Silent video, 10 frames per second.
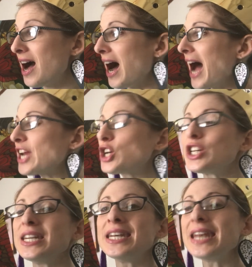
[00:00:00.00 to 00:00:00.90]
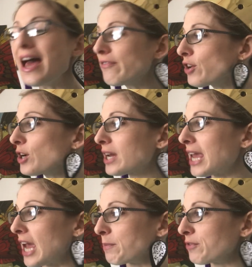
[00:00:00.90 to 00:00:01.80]
I could never
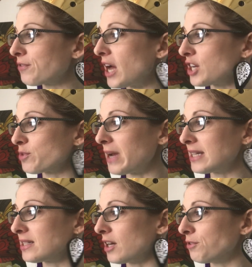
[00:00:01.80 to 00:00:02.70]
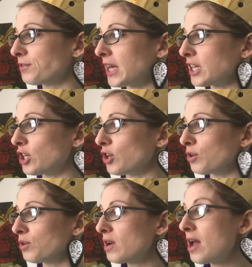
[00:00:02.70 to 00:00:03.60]
camouflage myself like
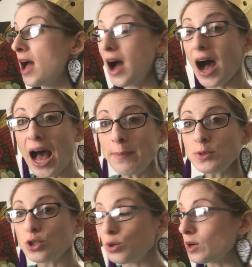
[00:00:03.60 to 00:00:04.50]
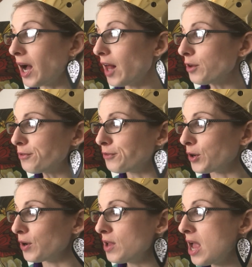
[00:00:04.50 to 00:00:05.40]
you. I'm too
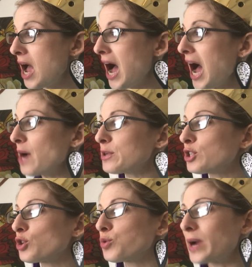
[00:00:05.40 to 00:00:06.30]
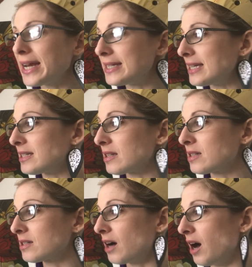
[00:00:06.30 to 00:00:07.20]
colorful. I was crazy to
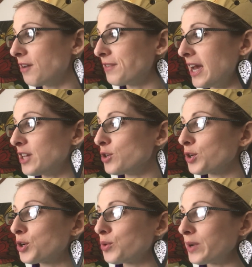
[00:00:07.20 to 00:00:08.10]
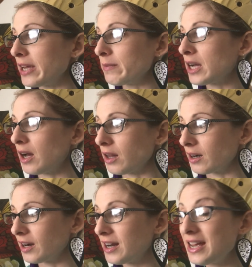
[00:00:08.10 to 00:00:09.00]
scoff at your cream
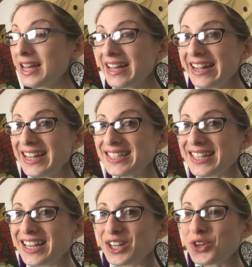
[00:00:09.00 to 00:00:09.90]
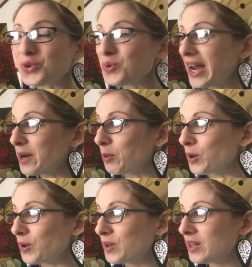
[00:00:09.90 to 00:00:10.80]
color. It's
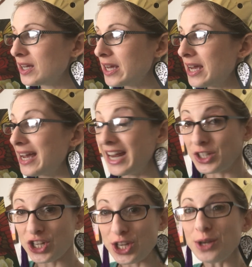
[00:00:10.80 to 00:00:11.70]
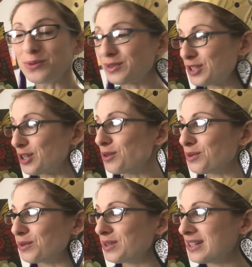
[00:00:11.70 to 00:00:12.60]
incredible. And cute,
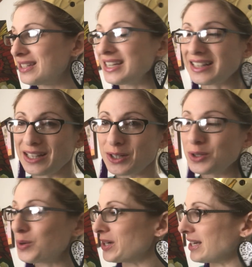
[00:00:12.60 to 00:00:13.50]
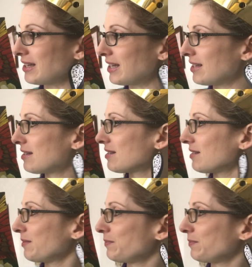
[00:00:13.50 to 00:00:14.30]
too, declared Cornelius.